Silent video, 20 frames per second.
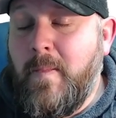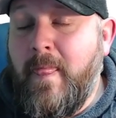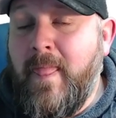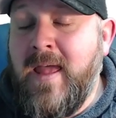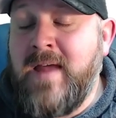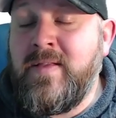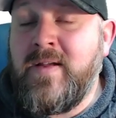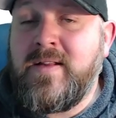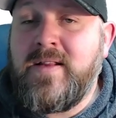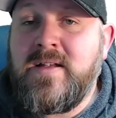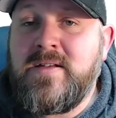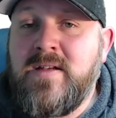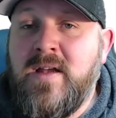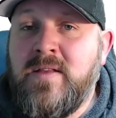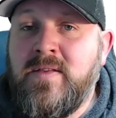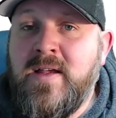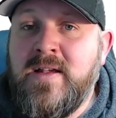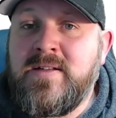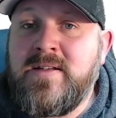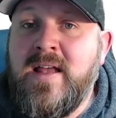like they
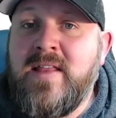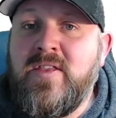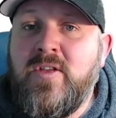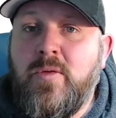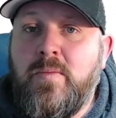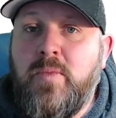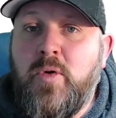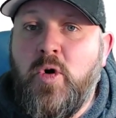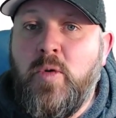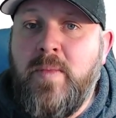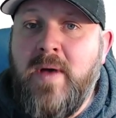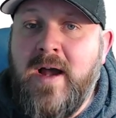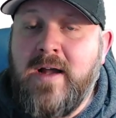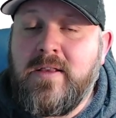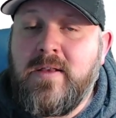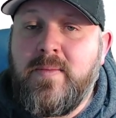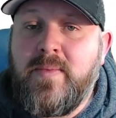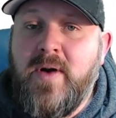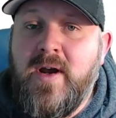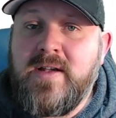said they'll pull back
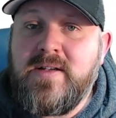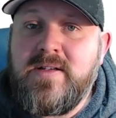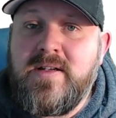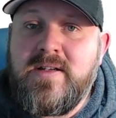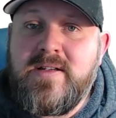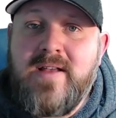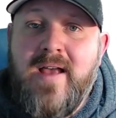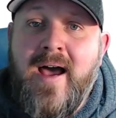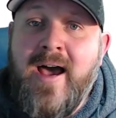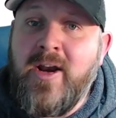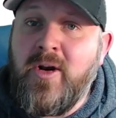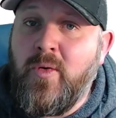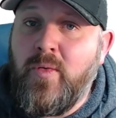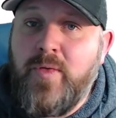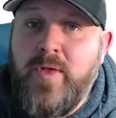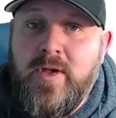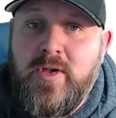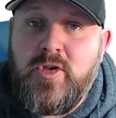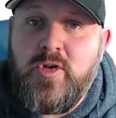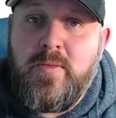the prices. I don't
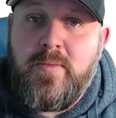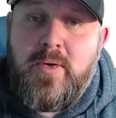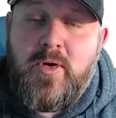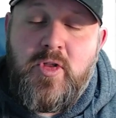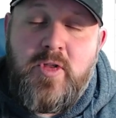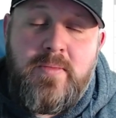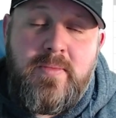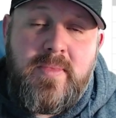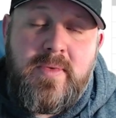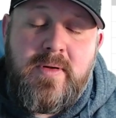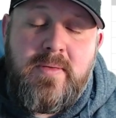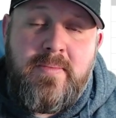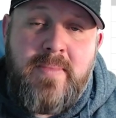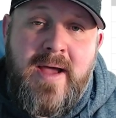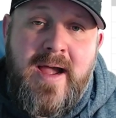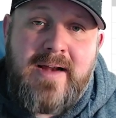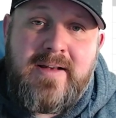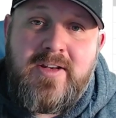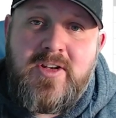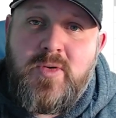think you'll pull them
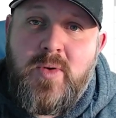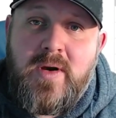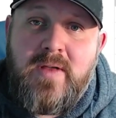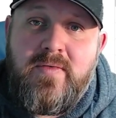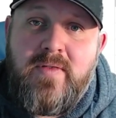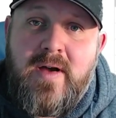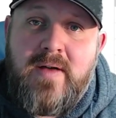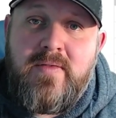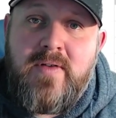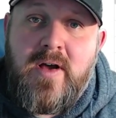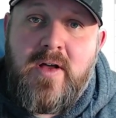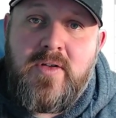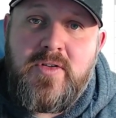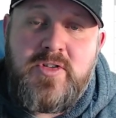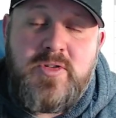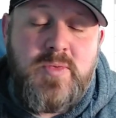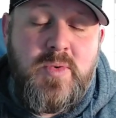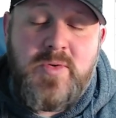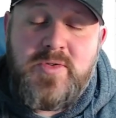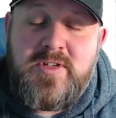back to $25.
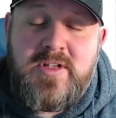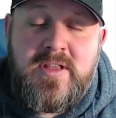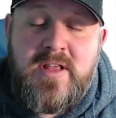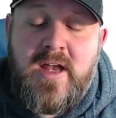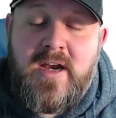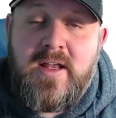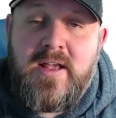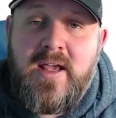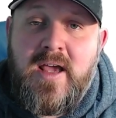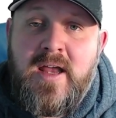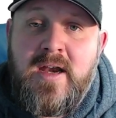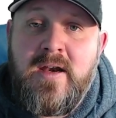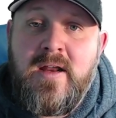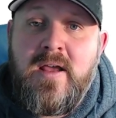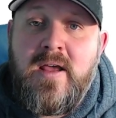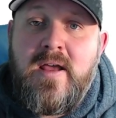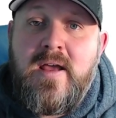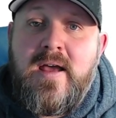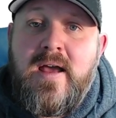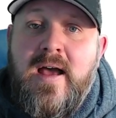You won't see that again.
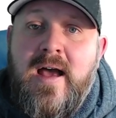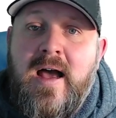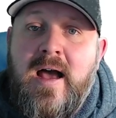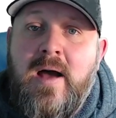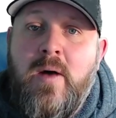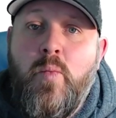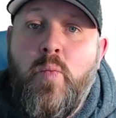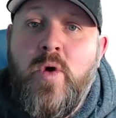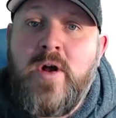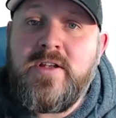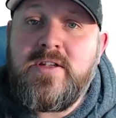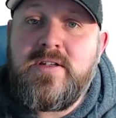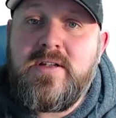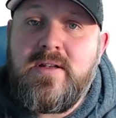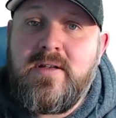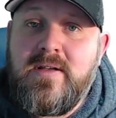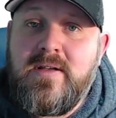Once